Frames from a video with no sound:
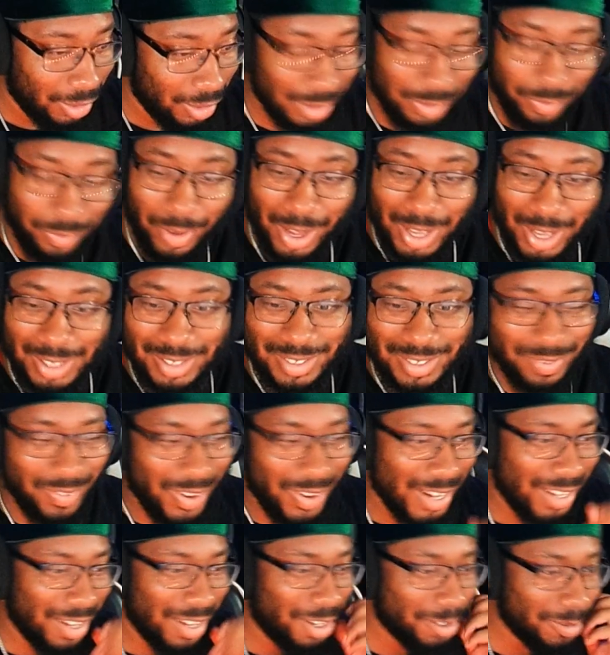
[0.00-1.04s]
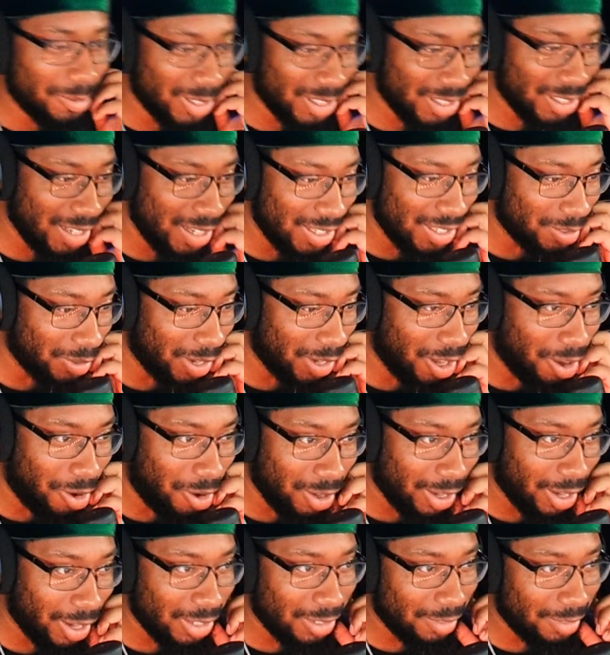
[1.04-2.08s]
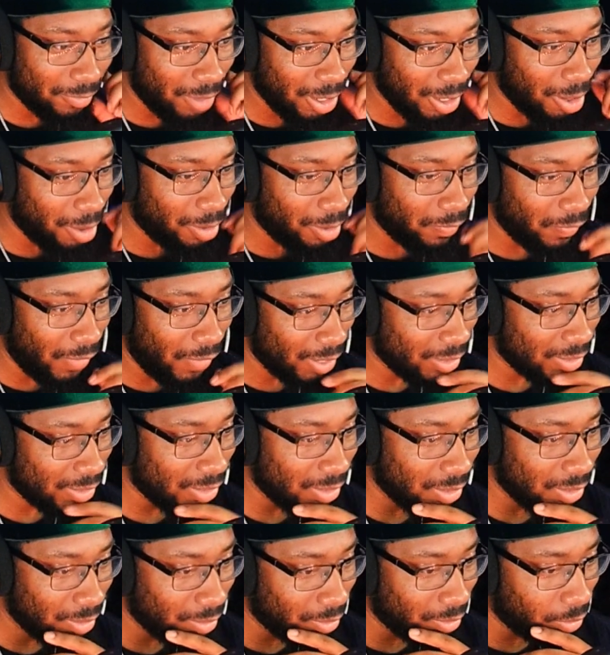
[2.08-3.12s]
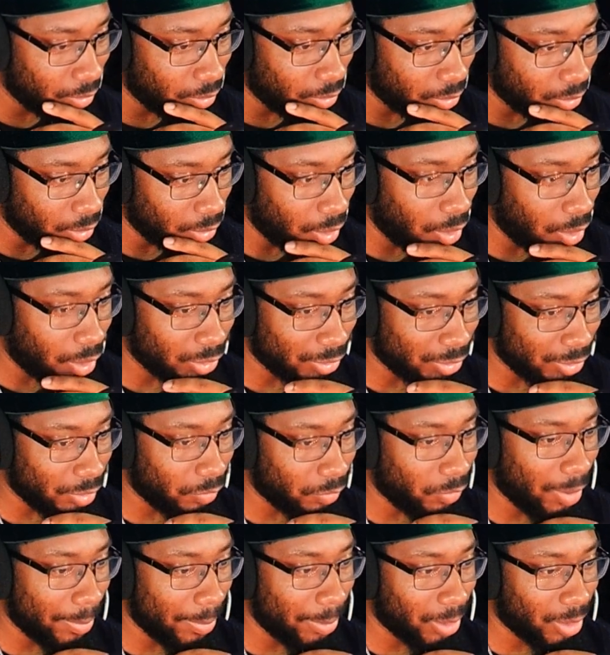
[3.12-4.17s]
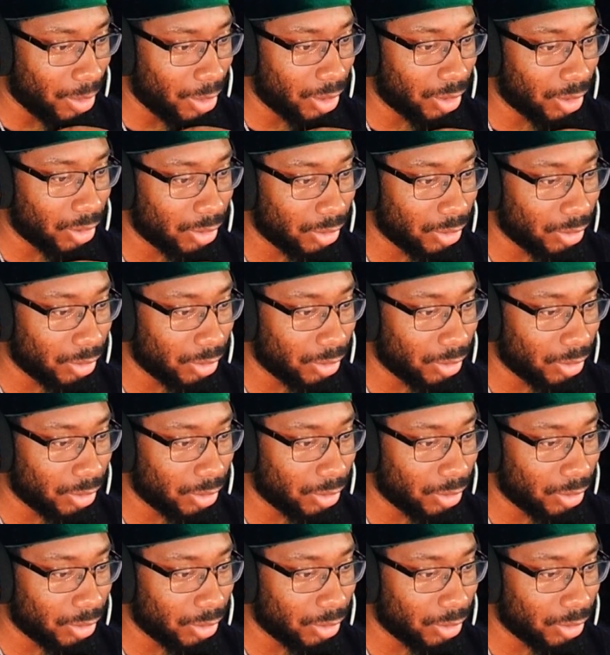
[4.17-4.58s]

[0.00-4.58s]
Wait, I was about to say, so they all got divine artifacts? Oh, it's just a replica.